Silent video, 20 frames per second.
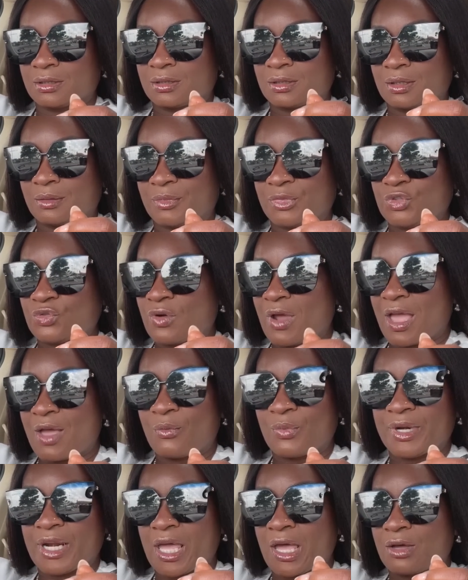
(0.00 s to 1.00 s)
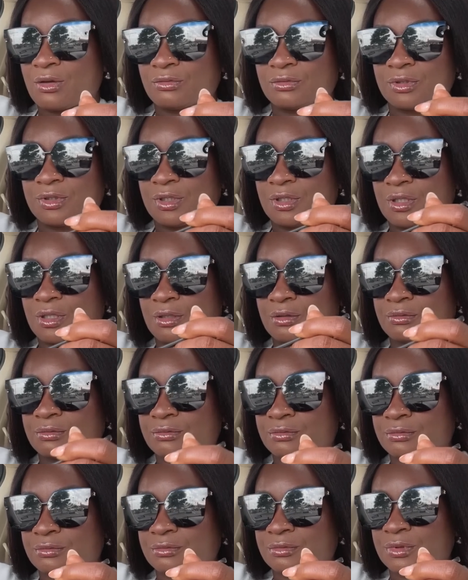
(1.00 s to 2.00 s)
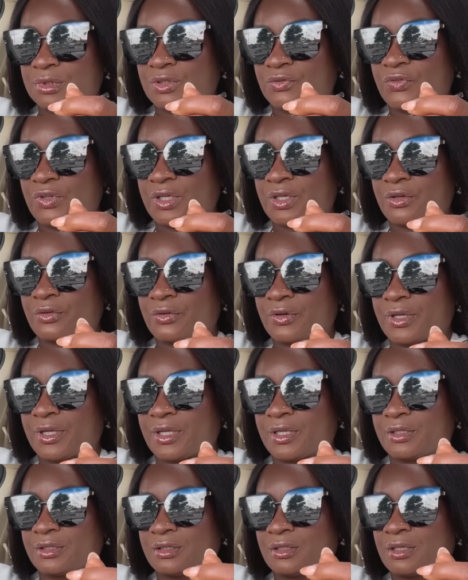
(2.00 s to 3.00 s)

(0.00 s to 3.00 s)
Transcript: I'm going to try it without, you know, the vinaigrette.